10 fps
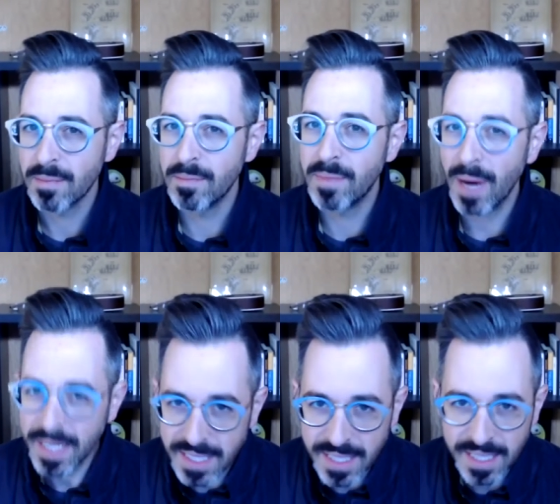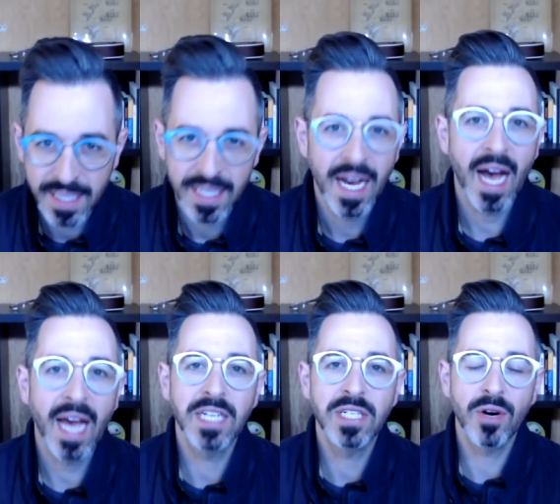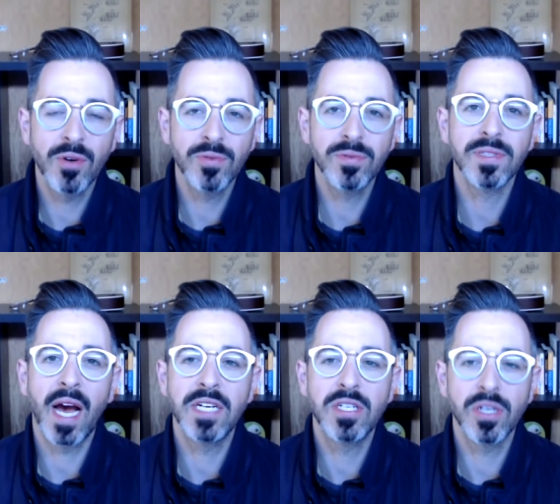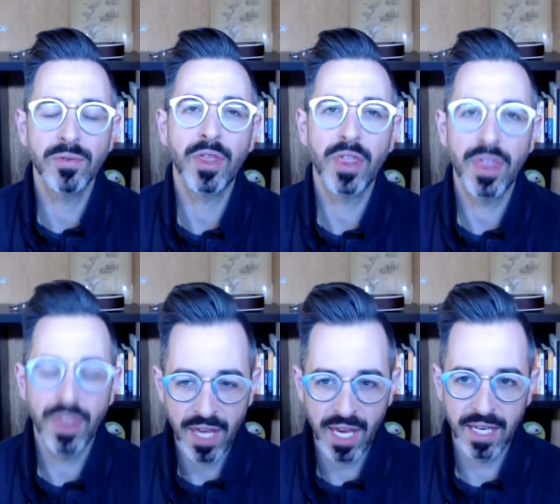but I don't, I don't think,